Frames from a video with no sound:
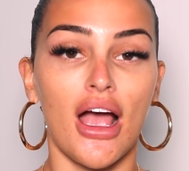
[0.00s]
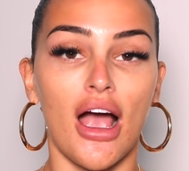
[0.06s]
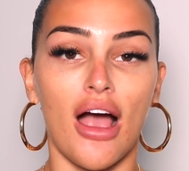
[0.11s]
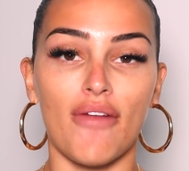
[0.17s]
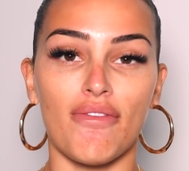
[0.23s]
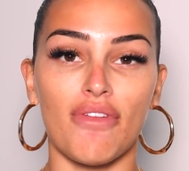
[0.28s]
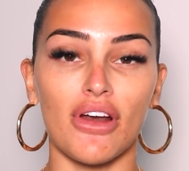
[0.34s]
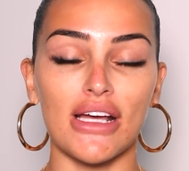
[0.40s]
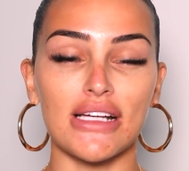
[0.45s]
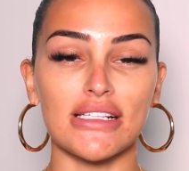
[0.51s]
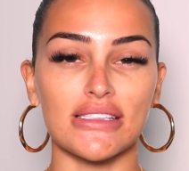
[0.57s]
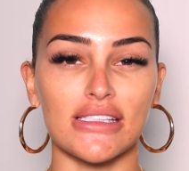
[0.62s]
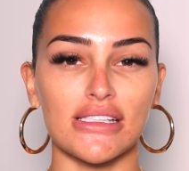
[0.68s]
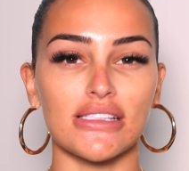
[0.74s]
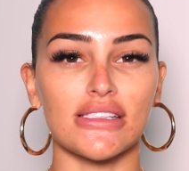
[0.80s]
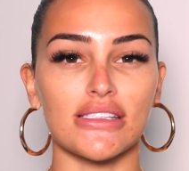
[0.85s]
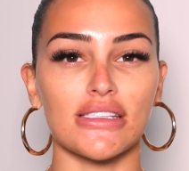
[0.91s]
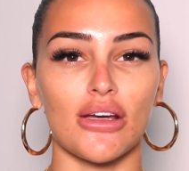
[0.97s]
I feel like
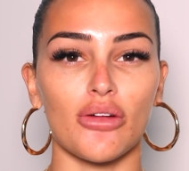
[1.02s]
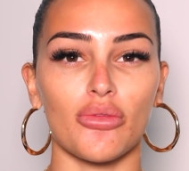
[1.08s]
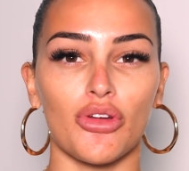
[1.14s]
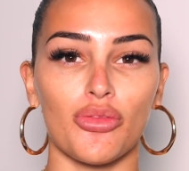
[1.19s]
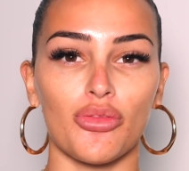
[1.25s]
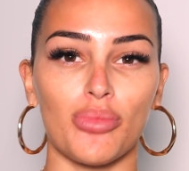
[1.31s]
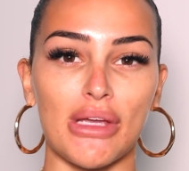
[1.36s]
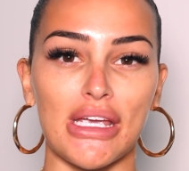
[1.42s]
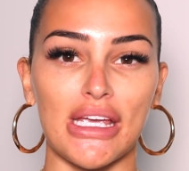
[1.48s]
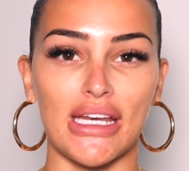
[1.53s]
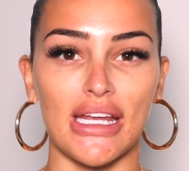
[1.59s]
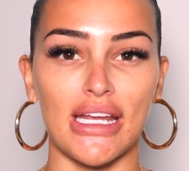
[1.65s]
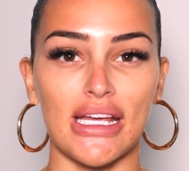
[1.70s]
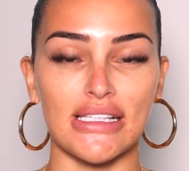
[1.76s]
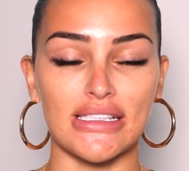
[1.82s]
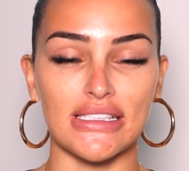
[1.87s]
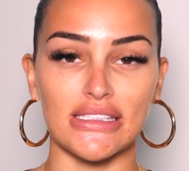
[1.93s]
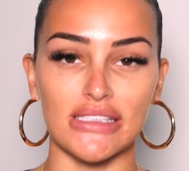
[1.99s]
since we've been
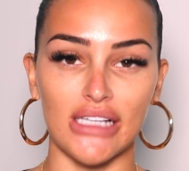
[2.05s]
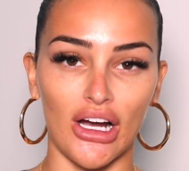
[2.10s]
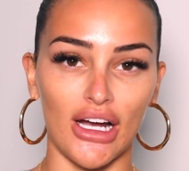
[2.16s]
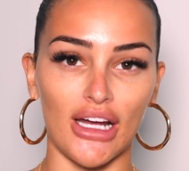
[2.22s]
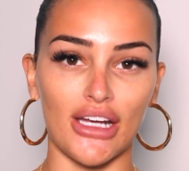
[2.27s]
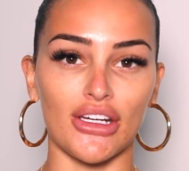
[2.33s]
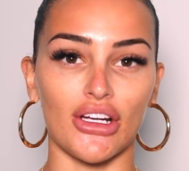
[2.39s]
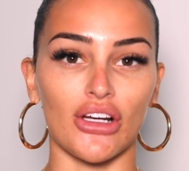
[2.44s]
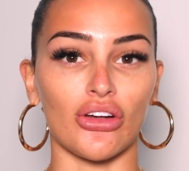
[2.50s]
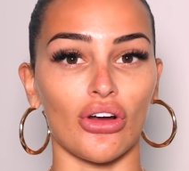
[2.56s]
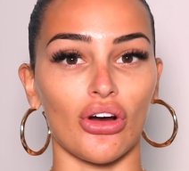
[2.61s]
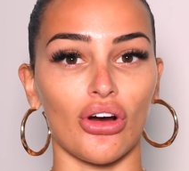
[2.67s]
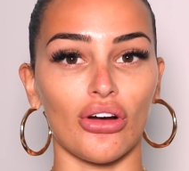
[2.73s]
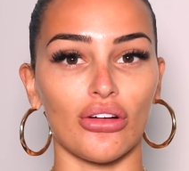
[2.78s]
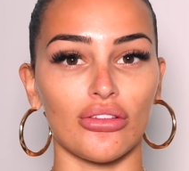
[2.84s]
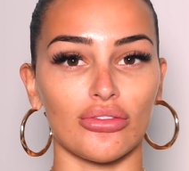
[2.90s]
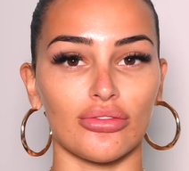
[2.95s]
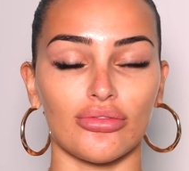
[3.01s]
inside a
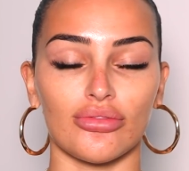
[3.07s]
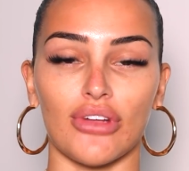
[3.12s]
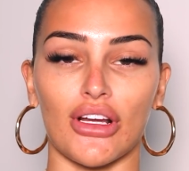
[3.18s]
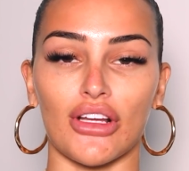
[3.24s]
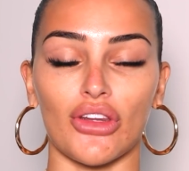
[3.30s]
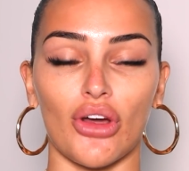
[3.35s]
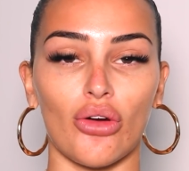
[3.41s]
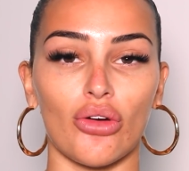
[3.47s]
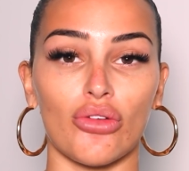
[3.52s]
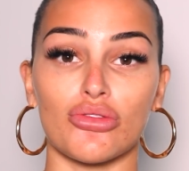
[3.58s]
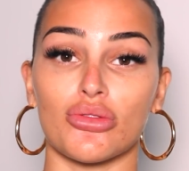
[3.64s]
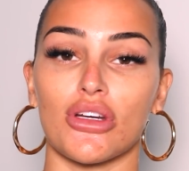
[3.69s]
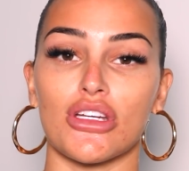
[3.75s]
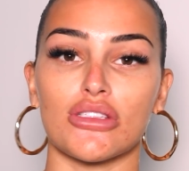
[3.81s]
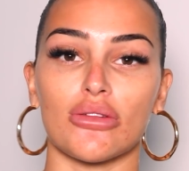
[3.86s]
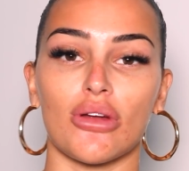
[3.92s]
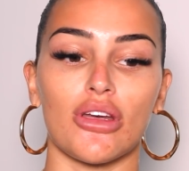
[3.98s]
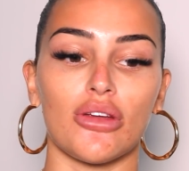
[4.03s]
lot, like the whole of
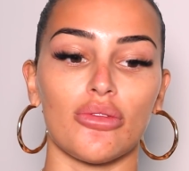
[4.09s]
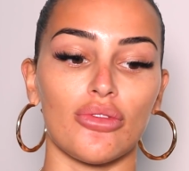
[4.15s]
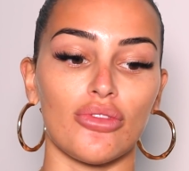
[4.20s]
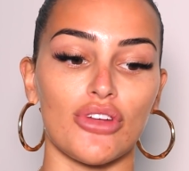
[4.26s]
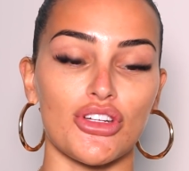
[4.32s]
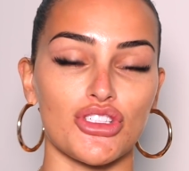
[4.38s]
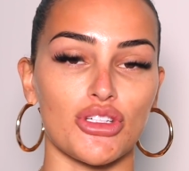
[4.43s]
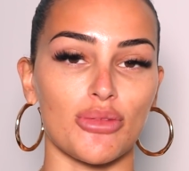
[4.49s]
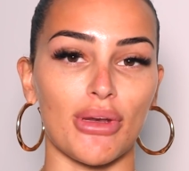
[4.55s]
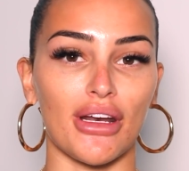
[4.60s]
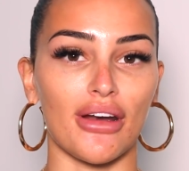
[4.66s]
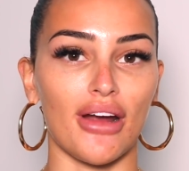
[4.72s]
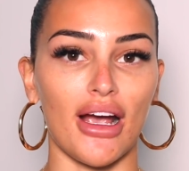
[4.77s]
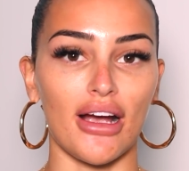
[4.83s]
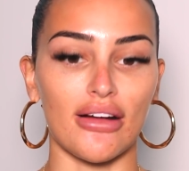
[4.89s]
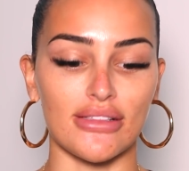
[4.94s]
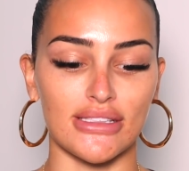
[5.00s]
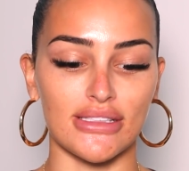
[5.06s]
2020, we've literally been in our
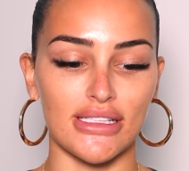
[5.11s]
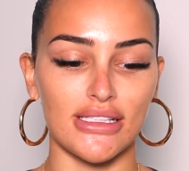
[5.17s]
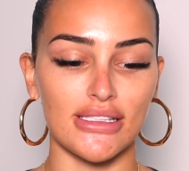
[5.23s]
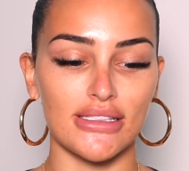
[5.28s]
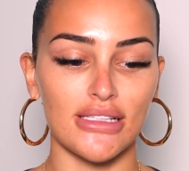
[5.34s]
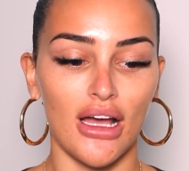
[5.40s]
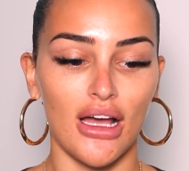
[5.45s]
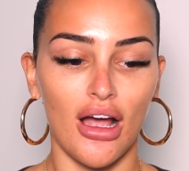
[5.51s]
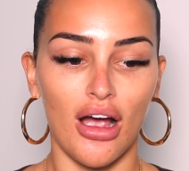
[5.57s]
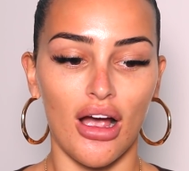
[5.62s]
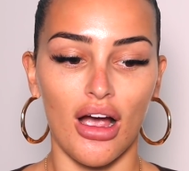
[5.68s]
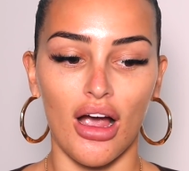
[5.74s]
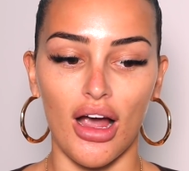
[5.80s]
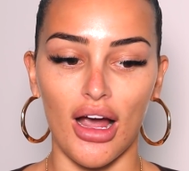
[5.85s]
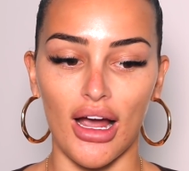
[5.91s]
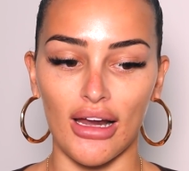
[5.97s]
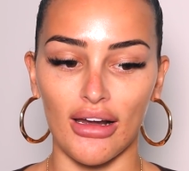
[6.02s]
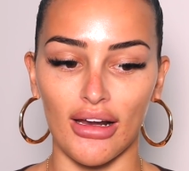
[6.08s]
houses,
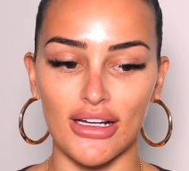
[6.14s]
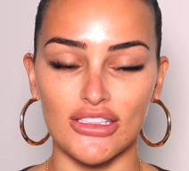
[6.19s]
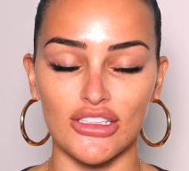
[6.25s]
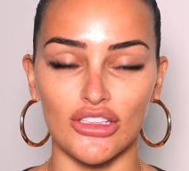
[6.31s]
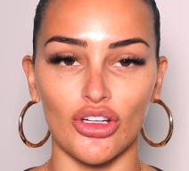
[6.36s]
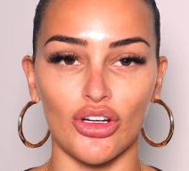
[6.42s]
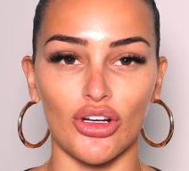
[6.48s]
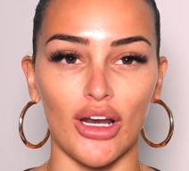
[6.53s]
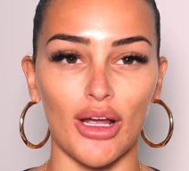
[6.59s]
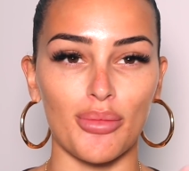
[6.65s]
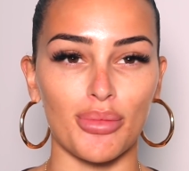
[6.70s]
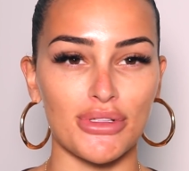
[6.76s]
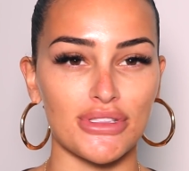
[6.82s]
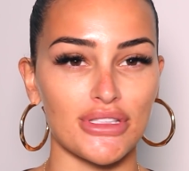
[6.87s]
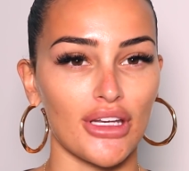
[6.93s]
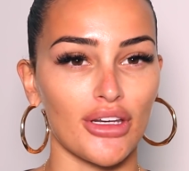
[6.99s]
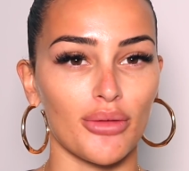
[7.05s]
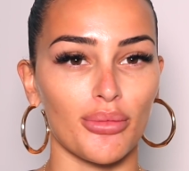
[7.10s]
I like to look like
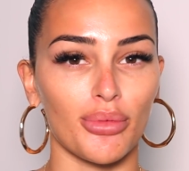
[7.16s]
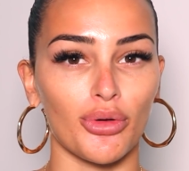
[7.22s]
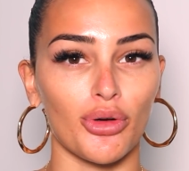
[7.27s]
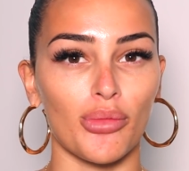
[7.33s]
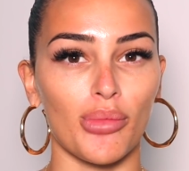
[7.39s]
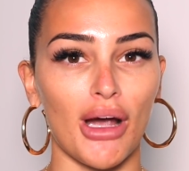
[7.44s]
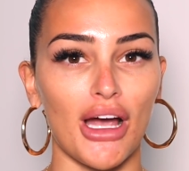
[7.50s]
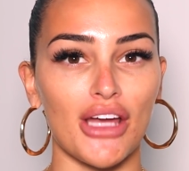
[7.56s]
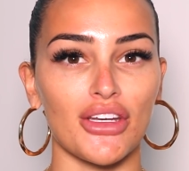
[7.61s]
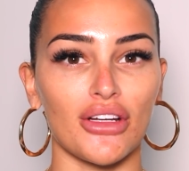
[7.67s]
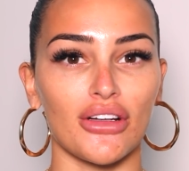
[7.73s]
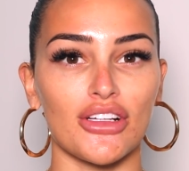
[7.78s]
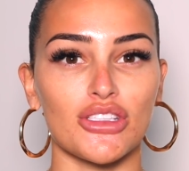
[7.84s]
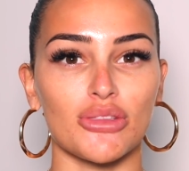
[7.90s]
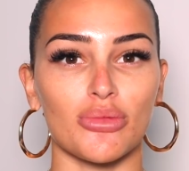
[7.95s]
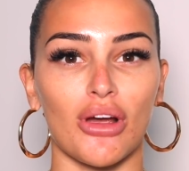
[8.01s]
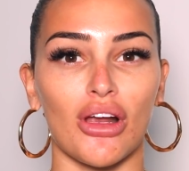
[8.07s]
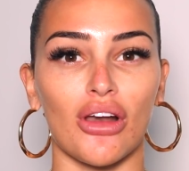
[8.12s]
presentable, but I don't like
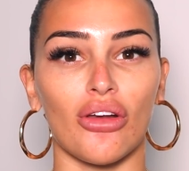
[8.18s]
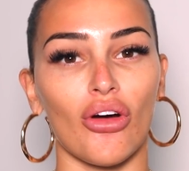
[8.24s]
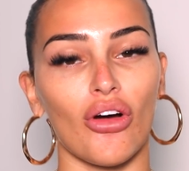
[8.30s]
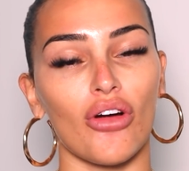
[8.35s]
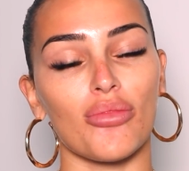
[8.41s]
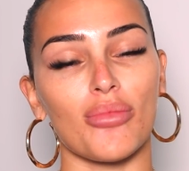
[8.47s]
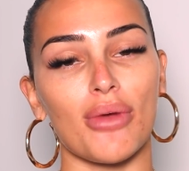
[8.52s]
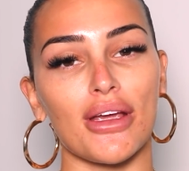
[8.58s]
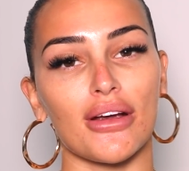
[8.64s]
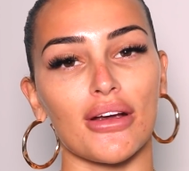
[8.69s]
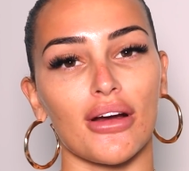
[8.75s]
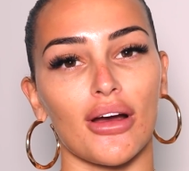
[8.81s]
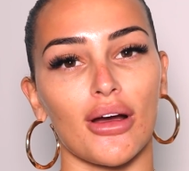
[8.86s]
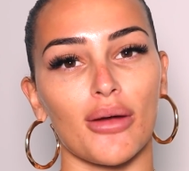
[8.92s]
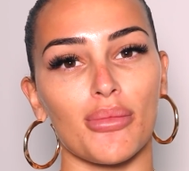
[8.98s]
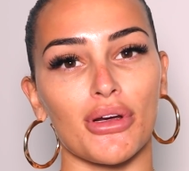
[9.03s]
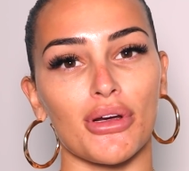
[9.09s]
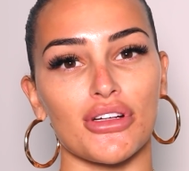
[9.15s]
to wear a lot of
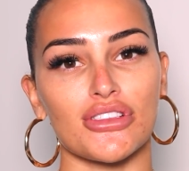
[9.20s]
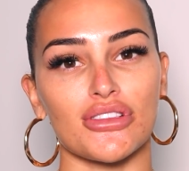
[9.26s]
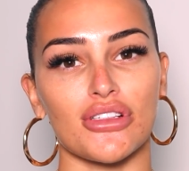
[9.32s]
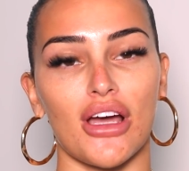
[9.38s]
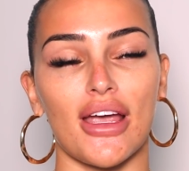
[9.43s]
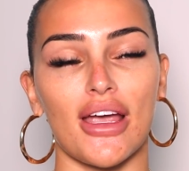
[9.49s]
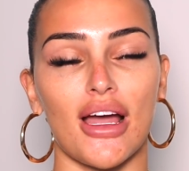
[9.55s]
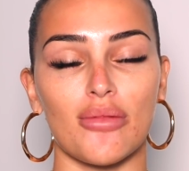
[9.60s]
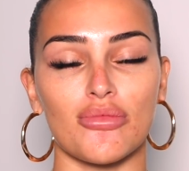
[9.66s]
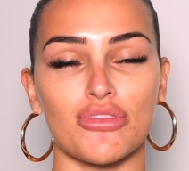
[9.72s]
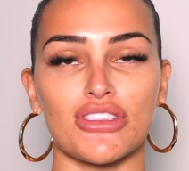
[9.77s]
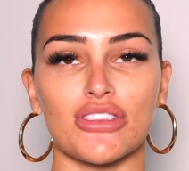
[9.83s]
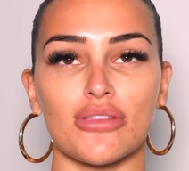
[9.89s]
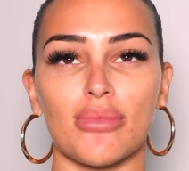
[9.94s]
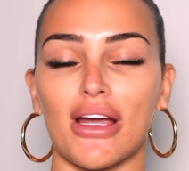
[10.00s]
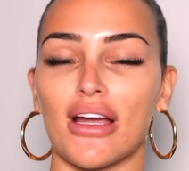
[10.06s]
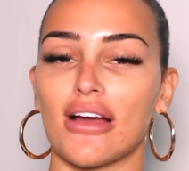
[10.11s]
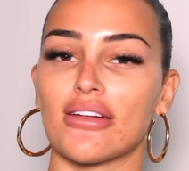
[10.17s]
makeup because I am just in
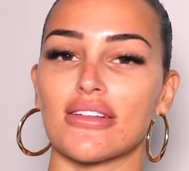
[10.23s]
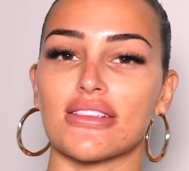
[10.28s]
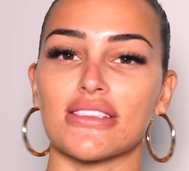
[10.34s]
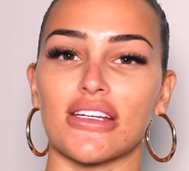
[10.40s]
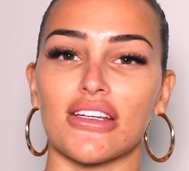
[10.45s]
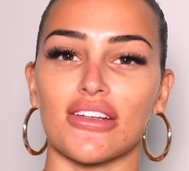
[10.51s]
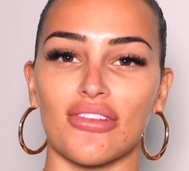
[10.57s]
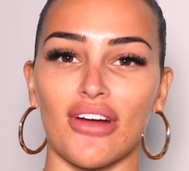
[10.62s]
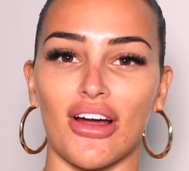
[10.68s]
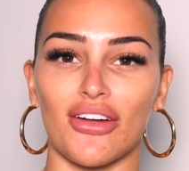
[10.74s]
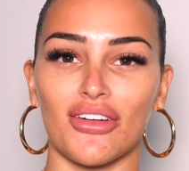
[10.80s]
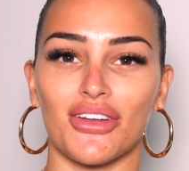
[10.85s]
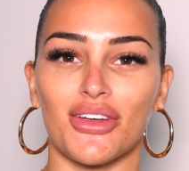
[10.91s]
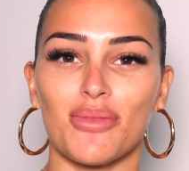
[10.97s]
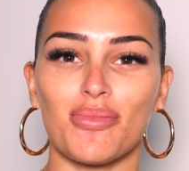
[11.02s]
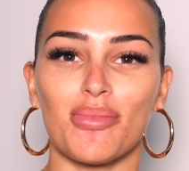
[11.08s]
my house sitting around.